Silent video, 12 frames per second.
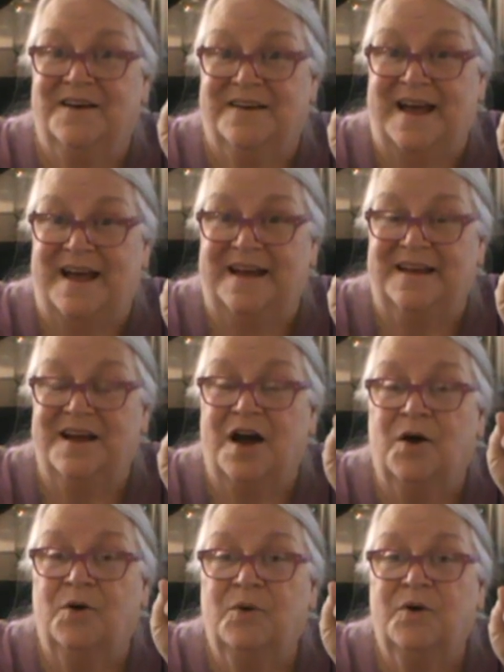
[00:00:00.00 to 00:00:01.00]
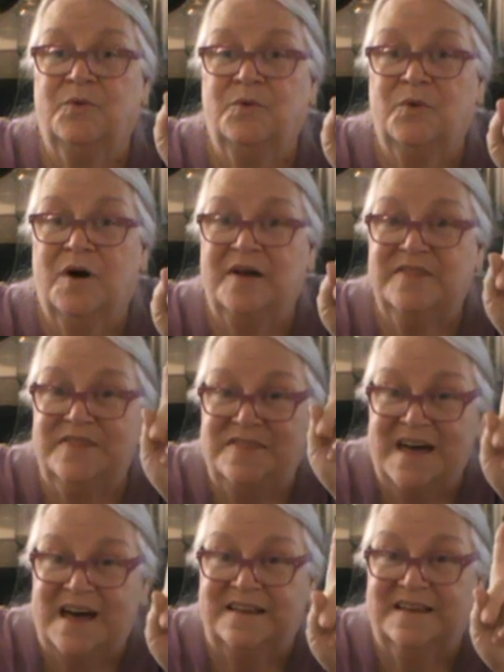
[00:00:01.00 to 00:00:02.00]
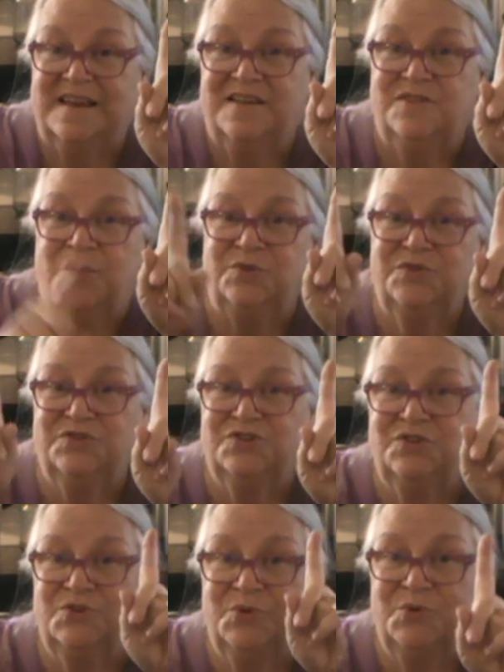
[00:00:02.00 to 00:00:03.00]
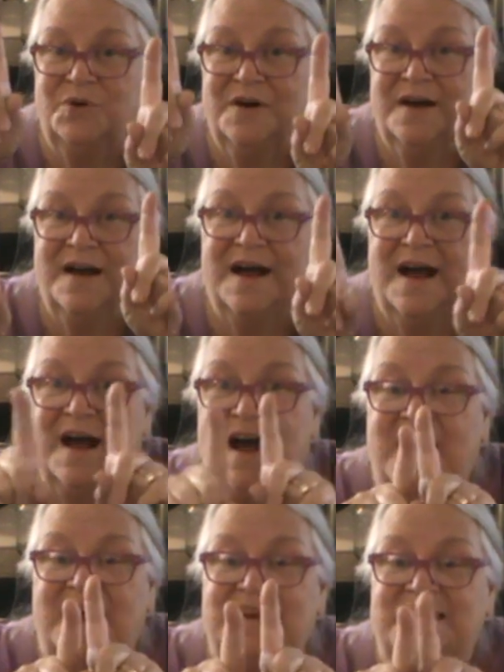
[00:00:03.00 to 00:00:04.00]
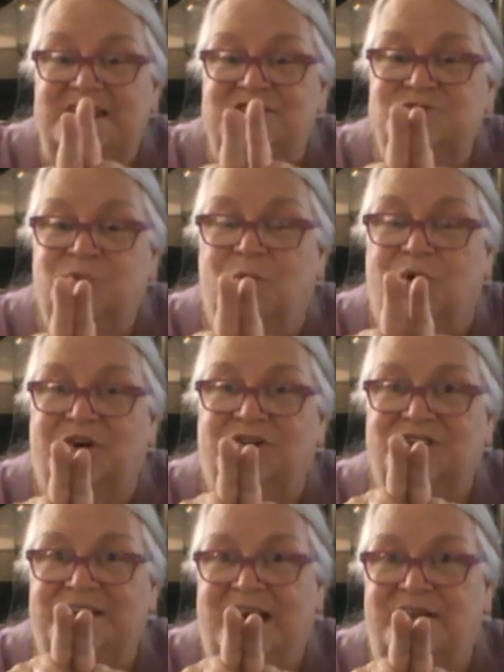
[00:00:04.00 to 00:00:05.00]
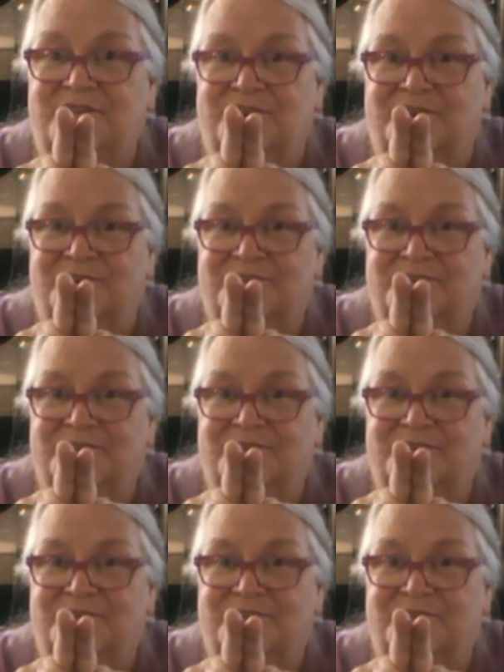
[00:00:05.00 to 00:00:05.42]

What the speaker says: Okay? That those two need to work together.